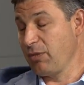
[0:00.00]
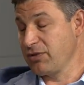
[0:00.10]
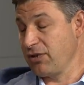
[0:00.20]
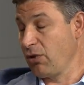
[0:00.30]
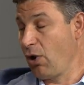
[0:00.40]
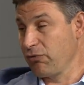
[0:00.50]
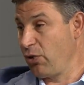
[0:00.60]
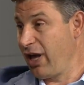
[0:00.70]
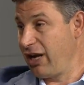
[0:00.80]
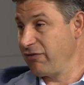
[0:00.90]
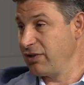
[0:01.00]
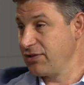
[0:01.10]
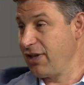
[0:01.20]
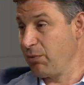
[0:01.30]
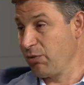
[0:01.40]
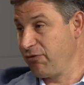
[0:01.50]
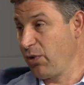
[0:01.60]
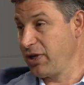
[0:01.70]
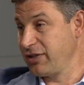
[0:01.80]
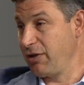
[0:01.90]
there's a long road ahead of us that we're
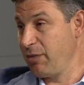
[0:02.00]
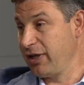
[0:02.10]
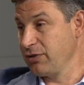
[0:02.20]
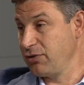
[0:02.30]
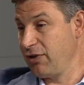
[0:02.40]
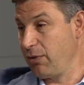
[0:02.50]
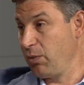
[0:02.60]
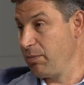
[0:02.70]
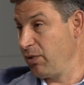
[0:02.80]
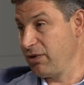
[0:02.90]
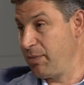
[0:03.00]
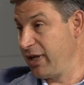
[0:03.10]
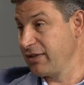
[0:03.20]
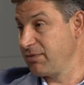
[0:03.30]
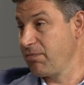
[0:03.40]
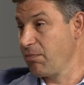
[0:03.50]
focused on making sure that we build the biggest,